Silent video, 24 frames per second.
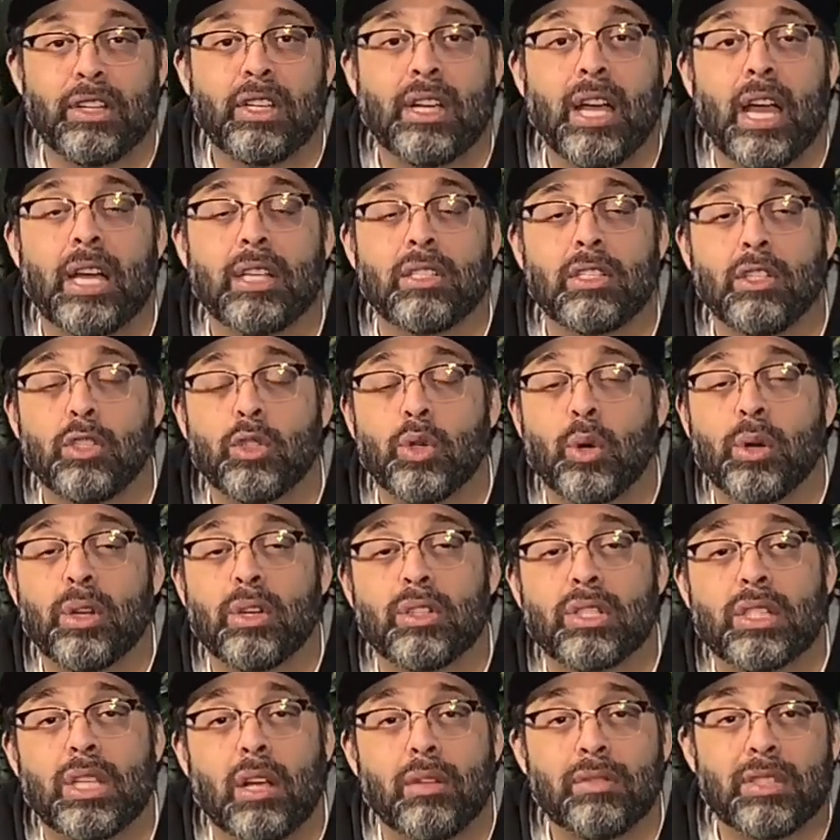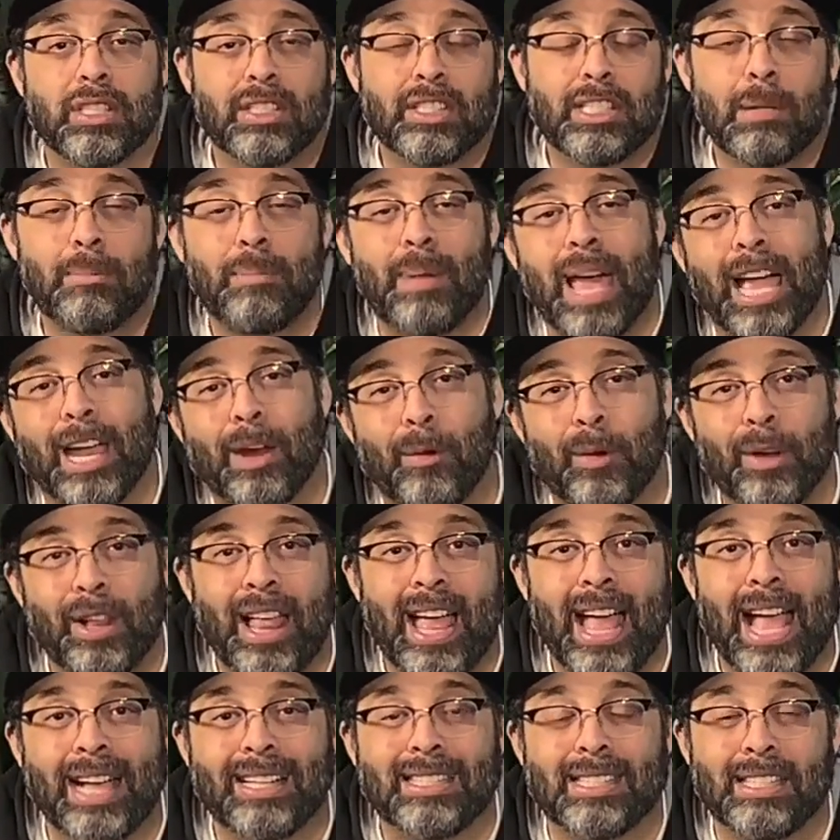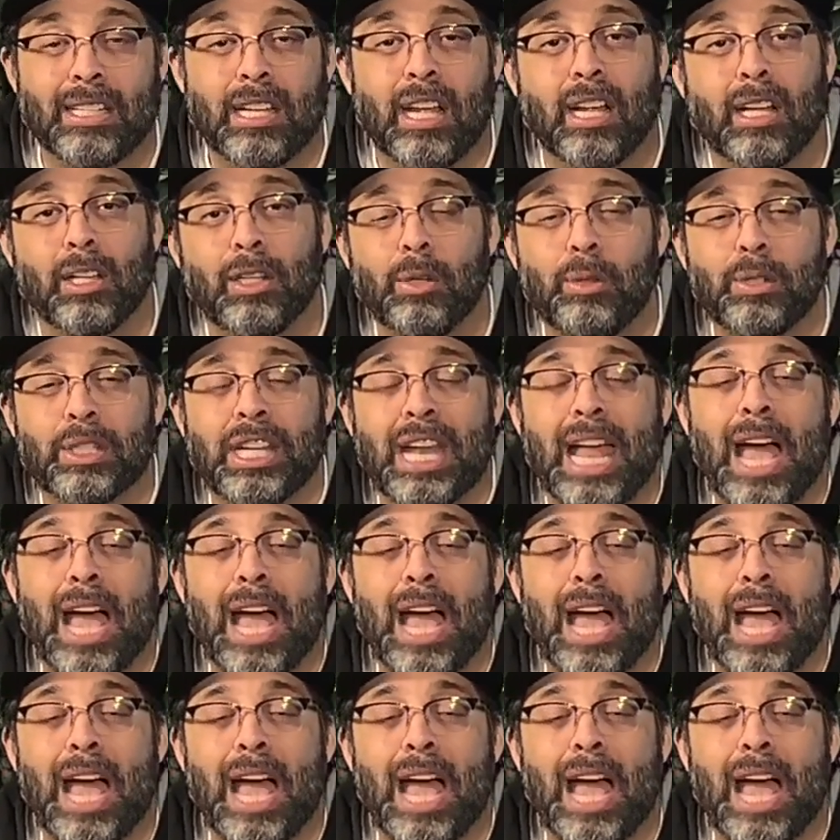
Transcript: You guys enjoy yourselves and sit back and relax and lose an